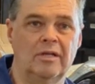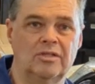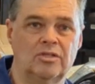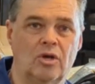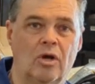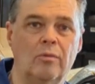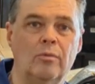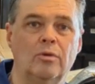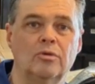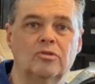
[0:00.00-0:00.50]

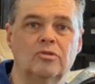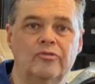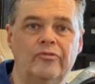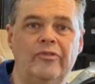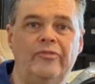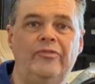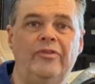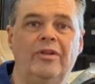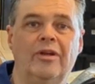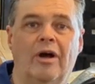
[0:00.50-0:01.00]
almost
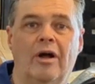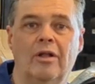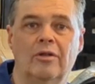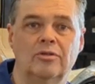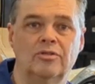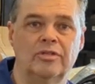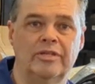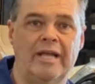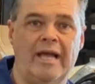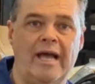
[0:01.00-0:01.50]

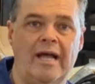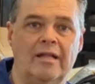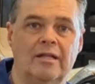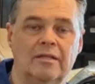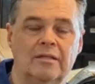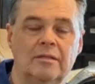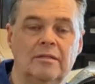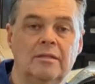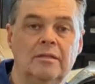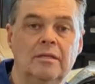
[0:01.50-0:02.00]
$50 a gallon,
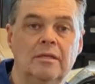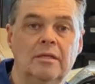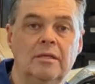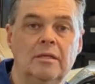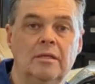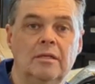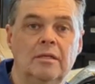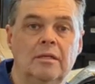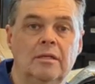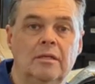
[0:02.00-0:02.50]

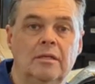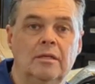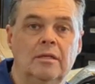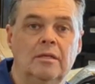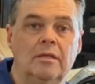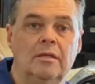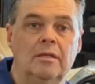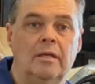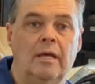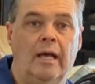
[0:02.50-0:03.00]

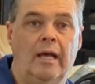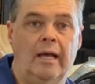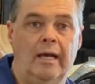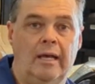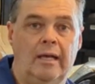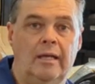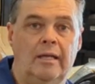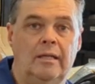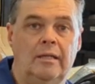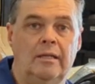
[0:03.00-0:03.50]

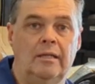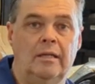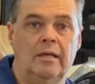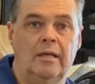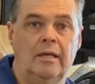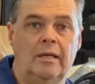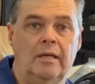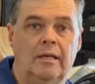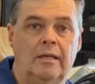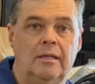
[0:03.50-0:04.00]
and
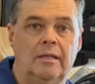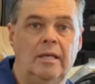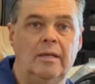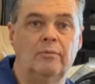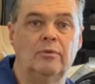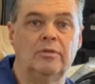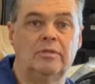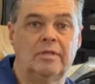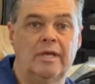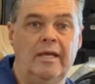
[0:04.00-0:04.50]
it
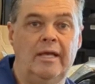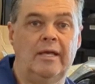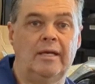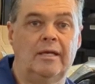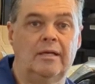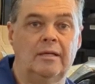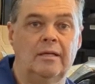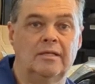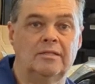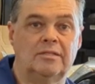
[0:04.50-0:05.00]
would
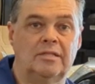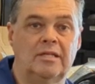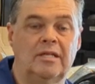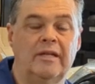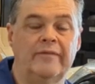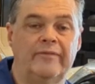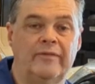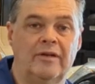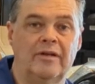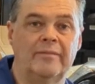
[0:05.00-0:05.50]
take a
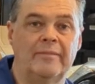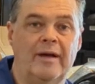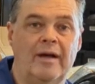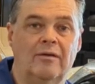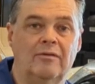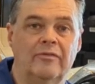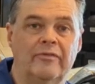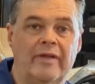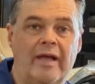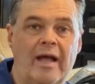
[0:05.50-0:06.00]
significant
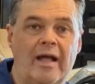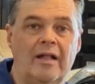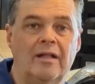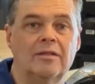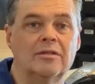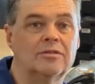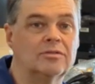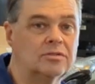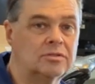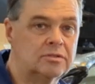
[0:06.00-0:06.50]
amount of
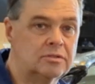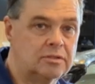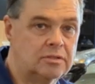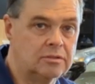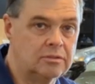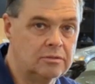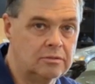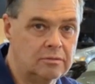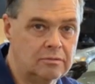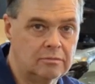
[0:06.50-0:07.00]
gallons
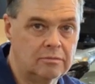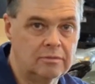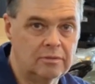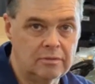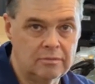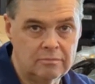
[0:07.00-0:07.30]
to